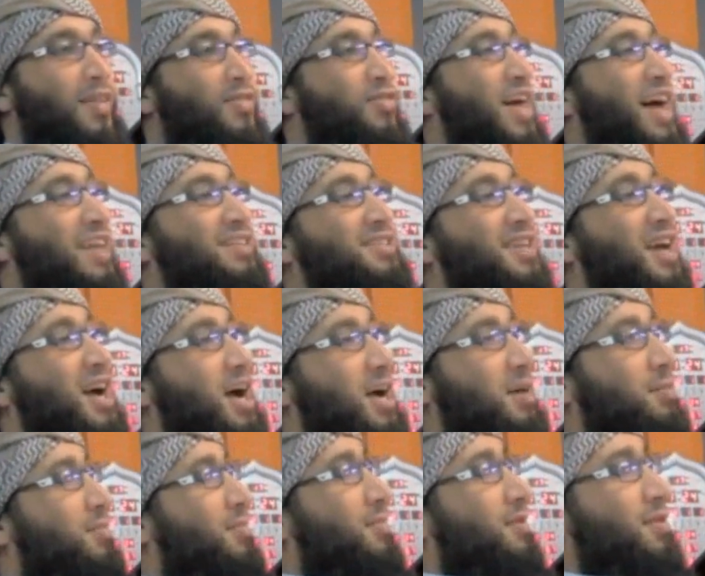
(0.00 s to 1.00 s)
At that
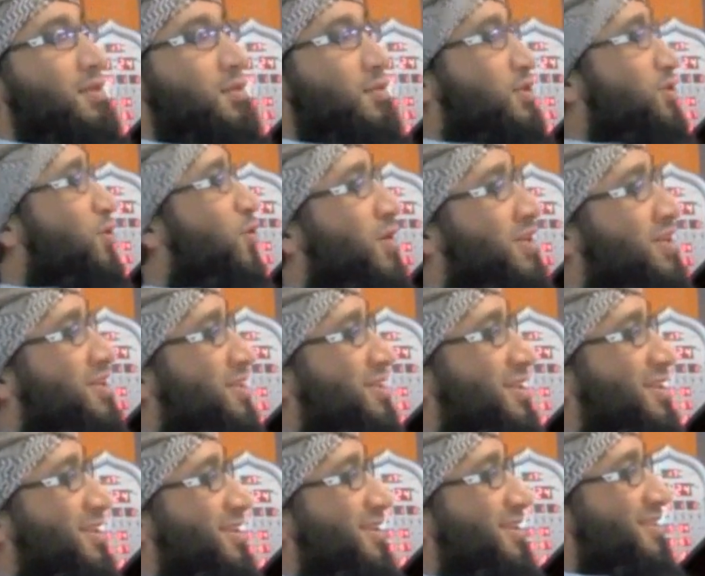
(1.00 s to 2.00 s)
time, there was no
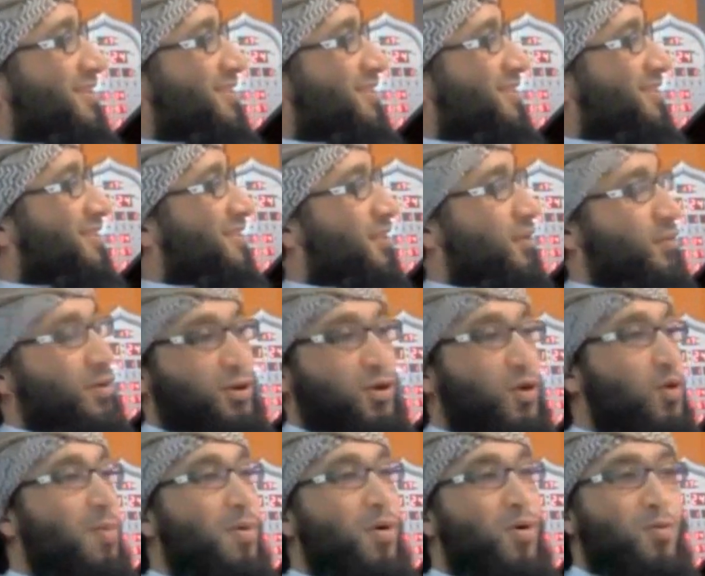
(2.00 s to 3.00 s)
internet, there were
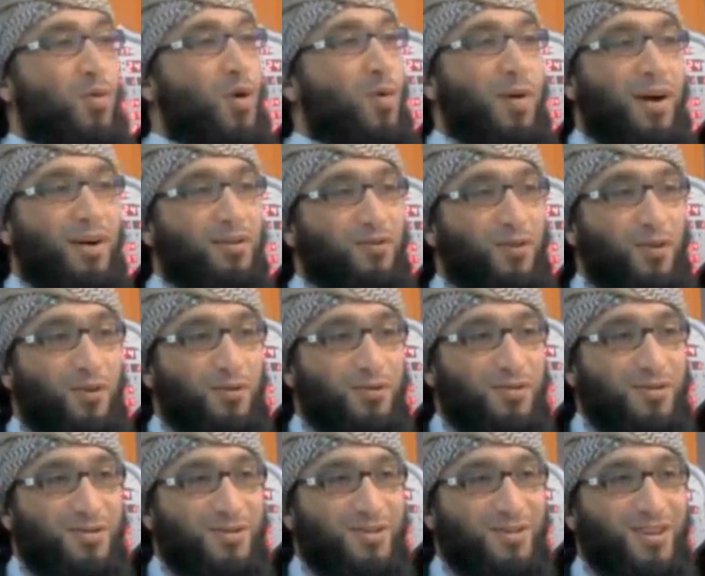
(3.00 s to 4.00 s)
no mobile
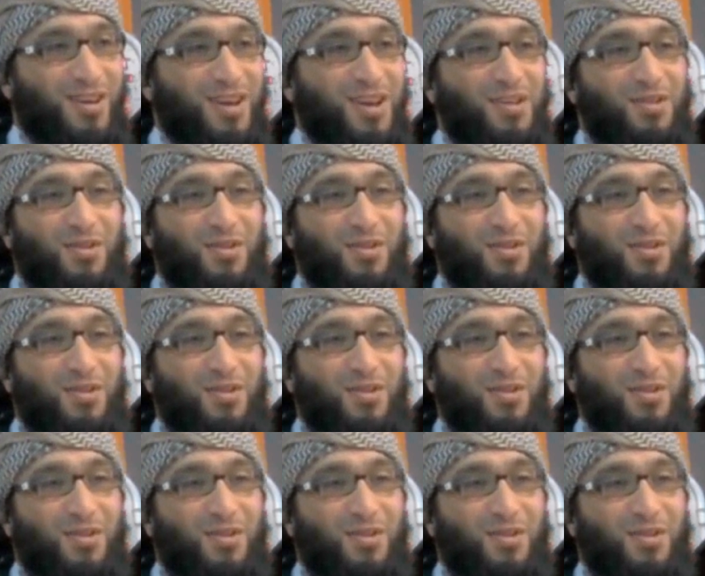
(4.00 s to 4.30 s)
phones.